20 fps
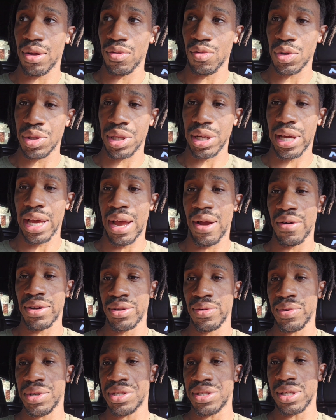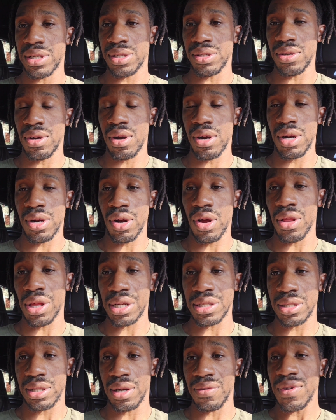what the characteristics are and all
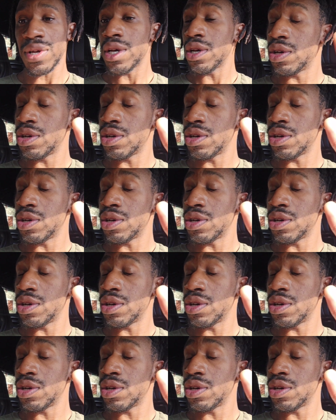that stuff.